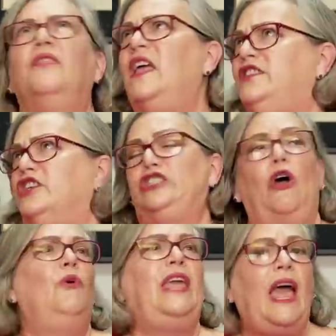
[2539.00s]
they just
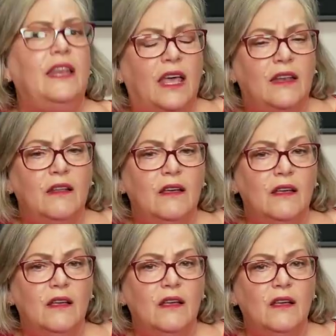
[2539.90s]
don't get it.
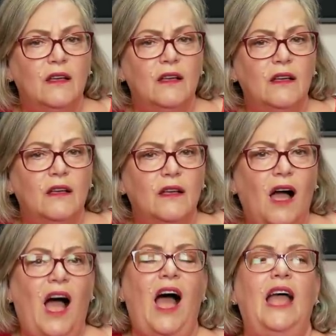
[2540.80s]

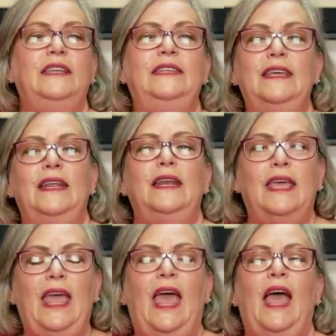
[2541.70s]
I did it
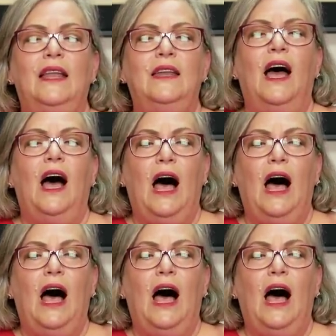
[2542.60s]
again